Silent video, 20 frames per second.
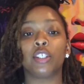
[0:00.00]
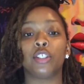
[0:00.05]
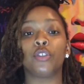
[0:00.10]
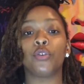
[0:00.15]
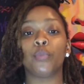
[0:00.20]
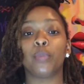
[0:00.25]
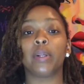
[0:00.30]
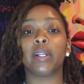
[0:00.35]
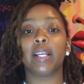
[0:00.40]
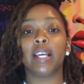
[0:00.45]
you
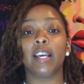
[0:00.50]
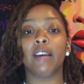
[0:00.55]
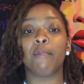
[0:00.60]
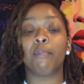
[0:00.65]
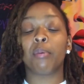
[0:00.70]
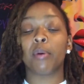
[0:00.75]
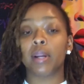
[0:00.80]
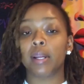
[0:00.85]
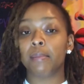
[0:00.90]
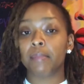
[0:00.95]
believe
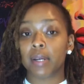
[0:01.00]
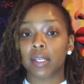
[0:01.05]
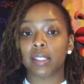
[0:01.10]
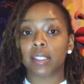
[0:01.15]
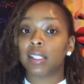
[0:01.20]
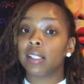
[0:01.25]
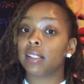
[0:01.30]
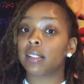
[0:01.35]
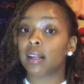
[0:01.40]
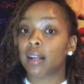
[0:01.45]
pretty much
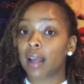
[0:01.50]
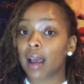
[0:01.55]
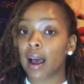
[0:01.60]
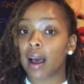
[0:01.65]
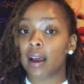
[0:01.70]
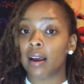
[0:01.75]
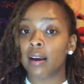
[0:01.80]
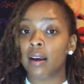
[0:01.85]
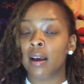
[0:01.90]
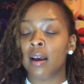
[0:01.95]
is a lie.
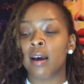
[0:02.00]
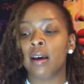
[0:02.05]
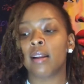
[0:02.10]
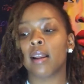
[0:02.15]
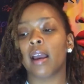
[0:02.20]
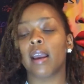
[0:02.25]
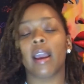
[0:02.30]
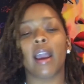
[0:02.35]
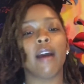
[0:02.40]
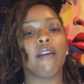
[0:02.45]

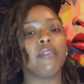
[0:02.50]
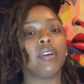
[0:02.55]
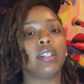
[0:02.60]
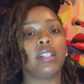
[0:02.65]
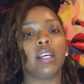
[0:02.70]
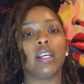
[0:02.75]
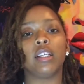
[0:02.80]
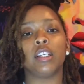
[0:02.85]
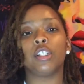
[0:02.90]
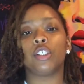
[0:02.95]
Like
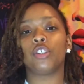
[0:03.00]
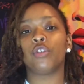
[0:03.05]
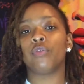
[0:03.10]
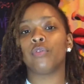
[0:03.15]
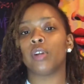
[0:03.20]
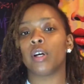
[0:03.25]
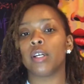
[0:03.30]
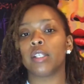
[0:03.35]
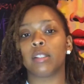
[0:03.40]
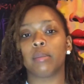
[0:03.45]
everything that you've
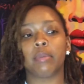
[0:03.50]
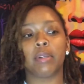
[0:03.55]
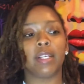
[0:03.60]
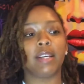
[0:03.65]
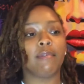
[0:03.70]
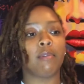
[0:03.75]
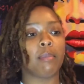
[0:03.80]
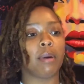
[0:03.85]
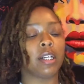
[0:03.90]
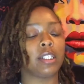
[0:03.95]
learned to believe
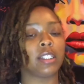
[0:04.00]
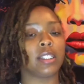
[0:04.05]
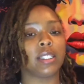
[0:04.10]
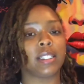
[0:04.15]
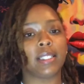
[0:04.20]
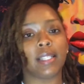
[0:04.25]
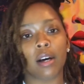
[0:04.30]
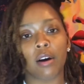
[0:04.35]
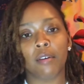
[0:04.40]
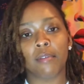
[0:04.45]
about
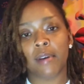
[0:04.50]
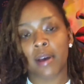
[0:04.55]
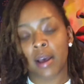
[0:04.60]
yourself,